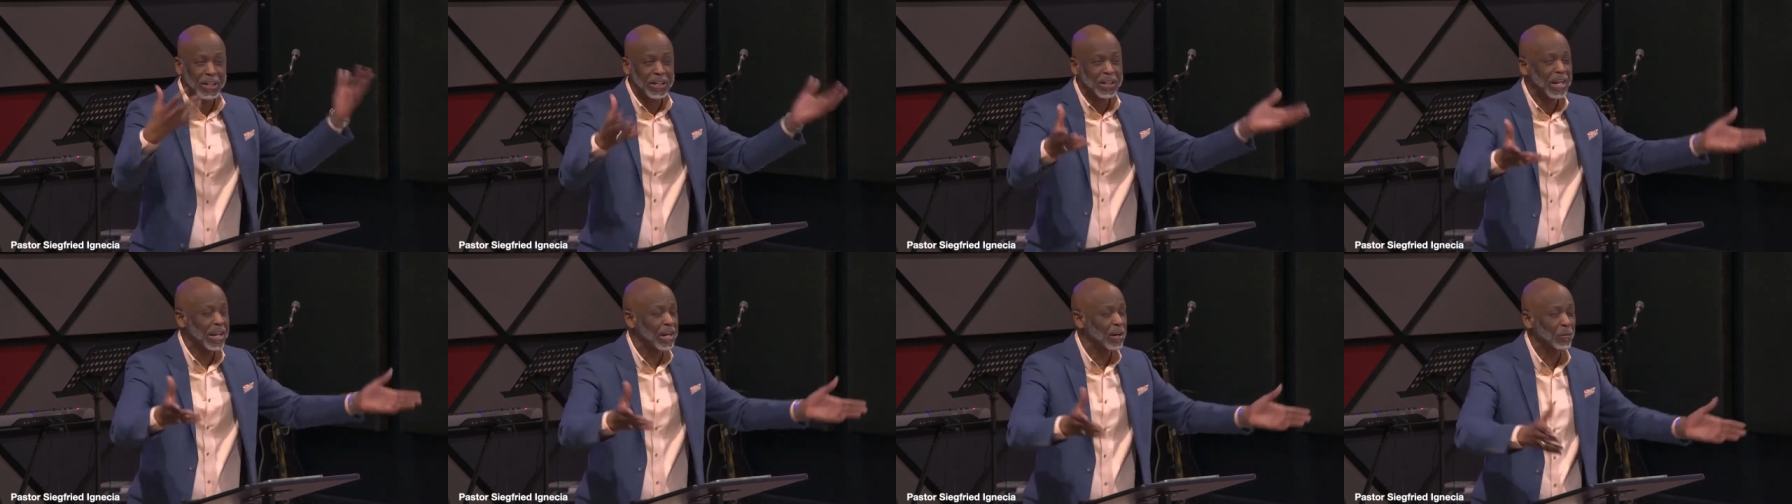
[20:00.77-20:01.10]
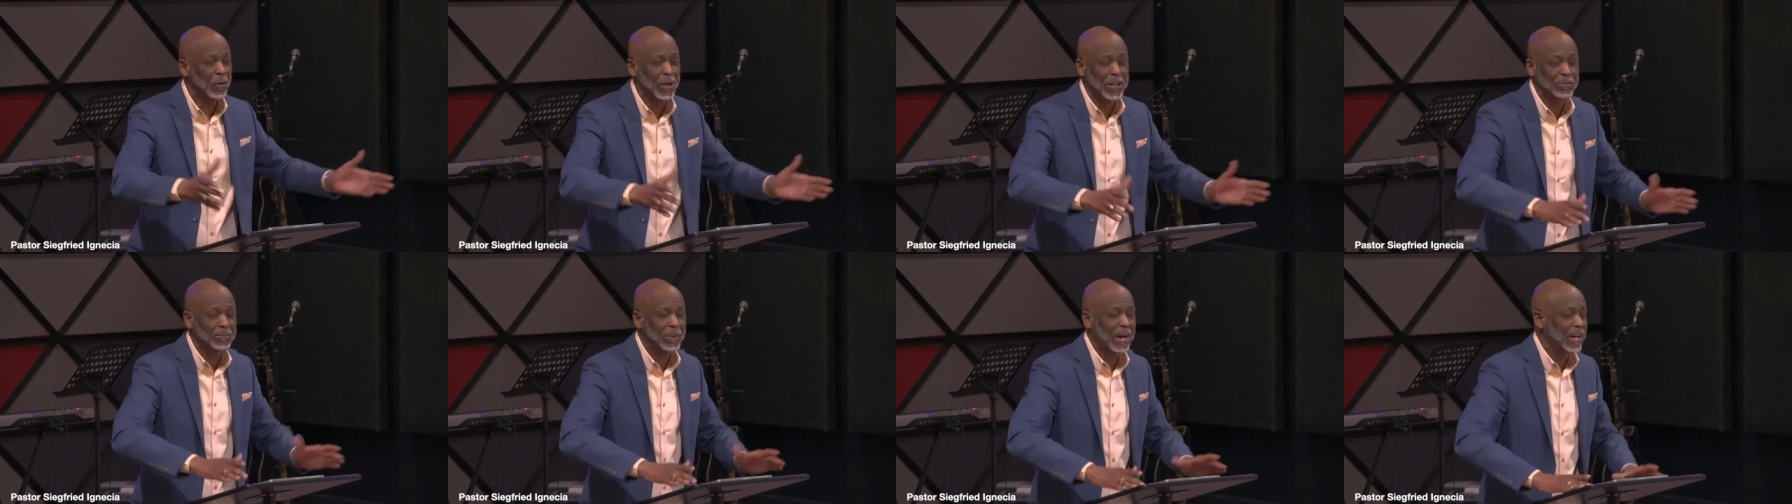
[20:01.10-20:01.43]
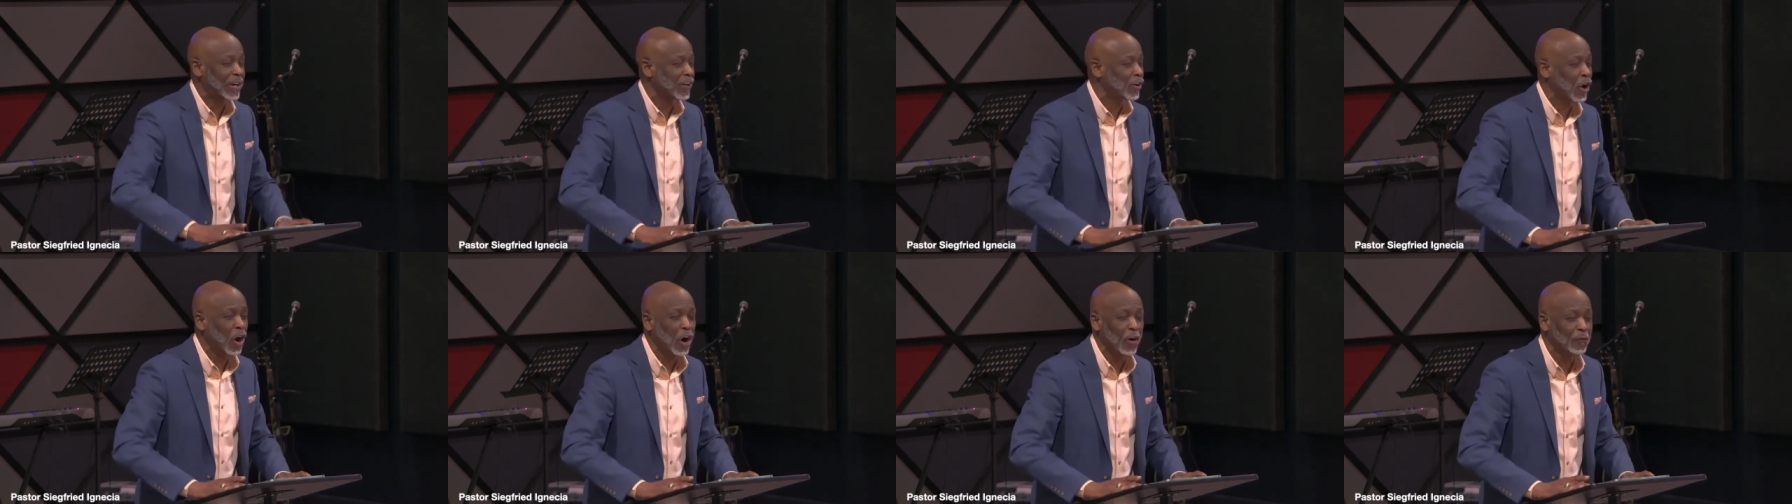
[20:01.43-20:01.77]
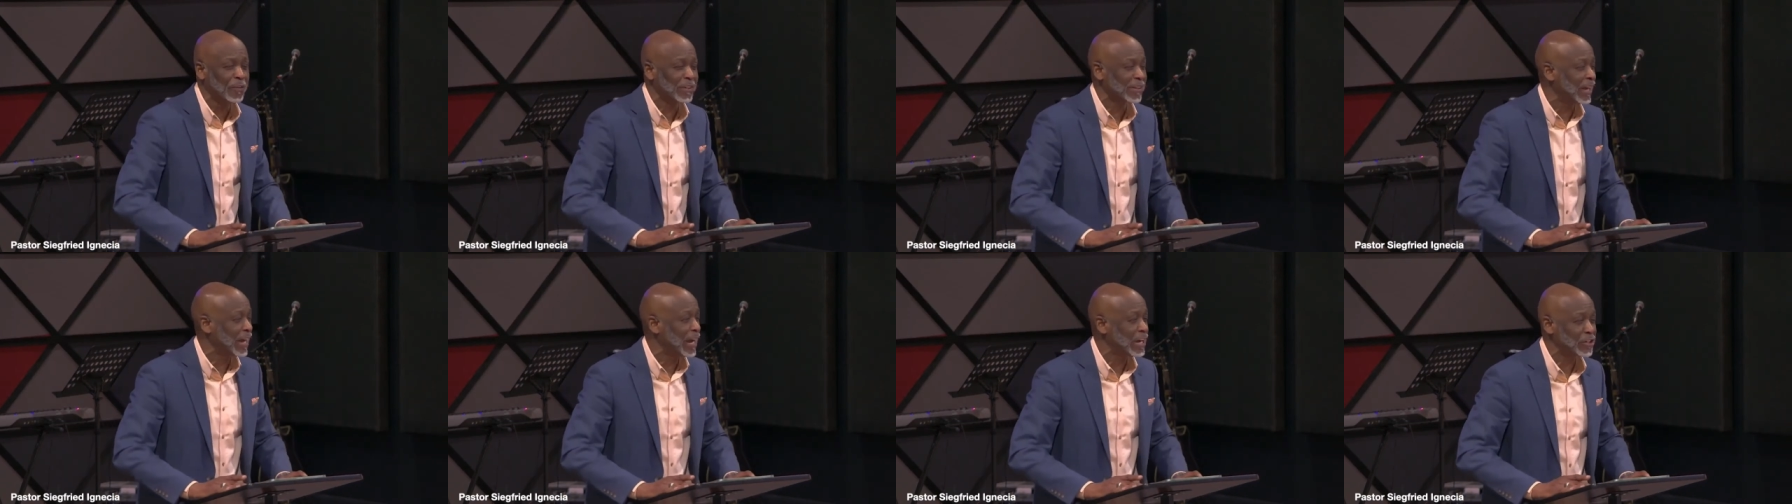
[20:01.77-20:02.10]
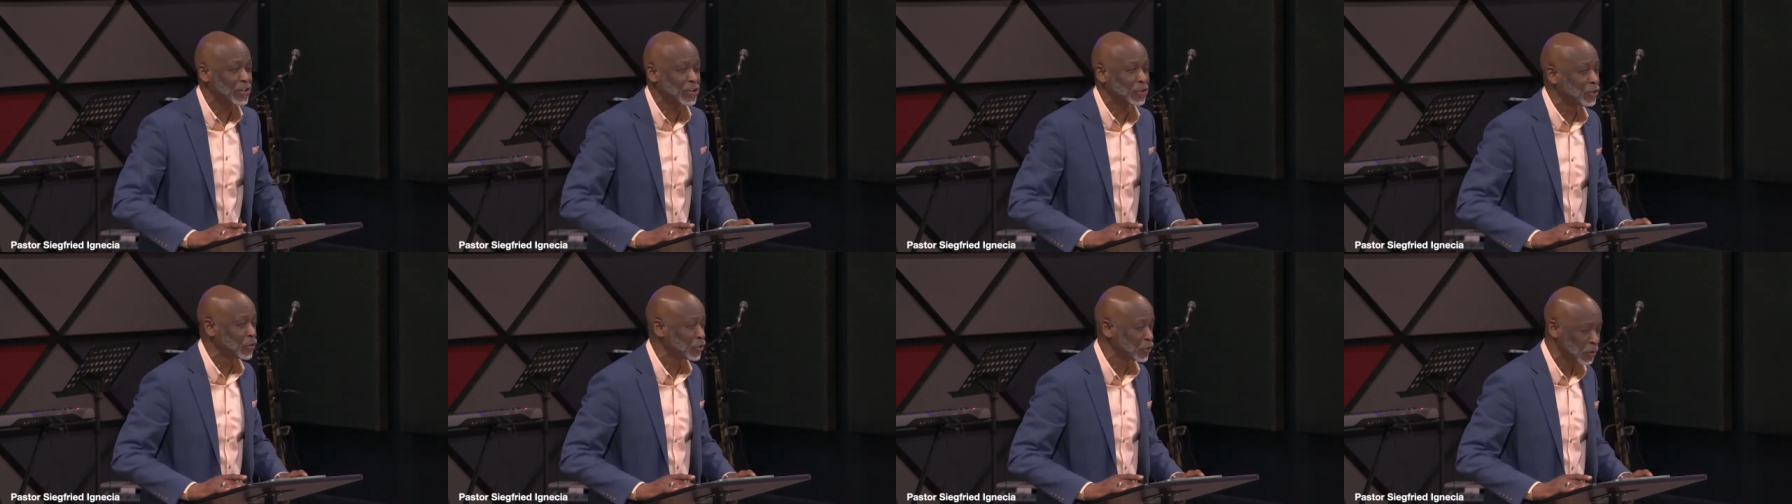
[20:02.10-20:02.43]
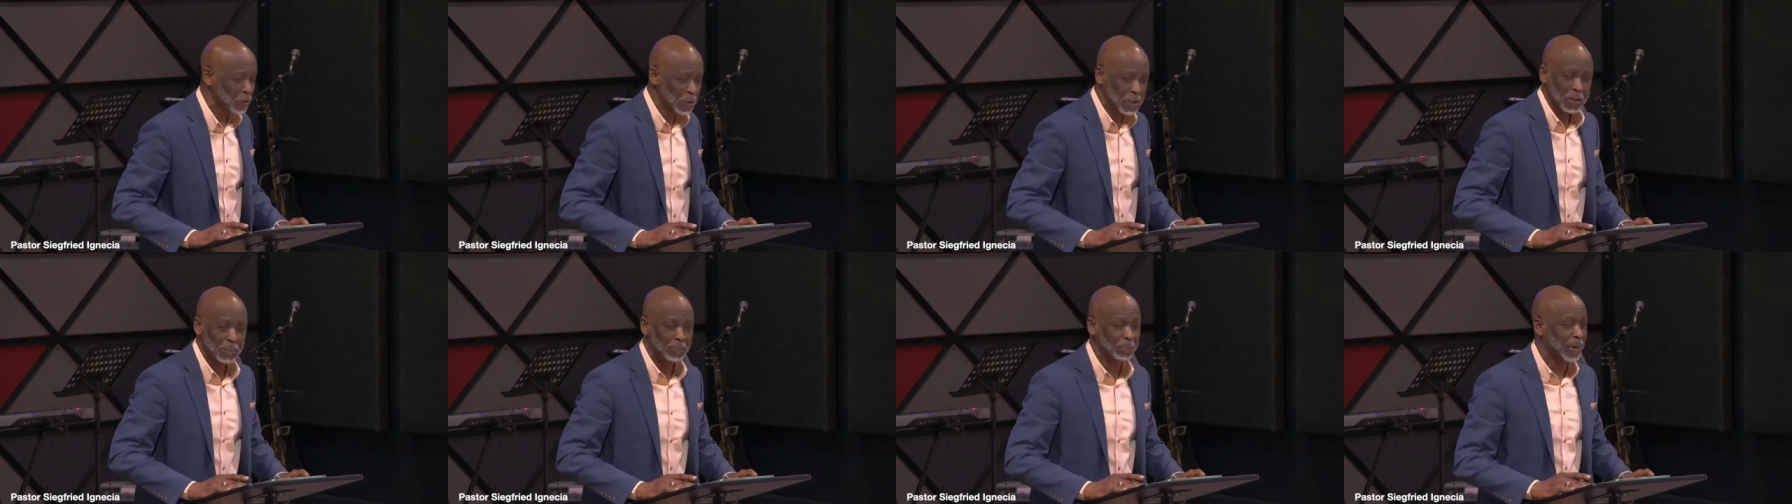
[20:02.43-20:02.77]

dealing with my COVID issues,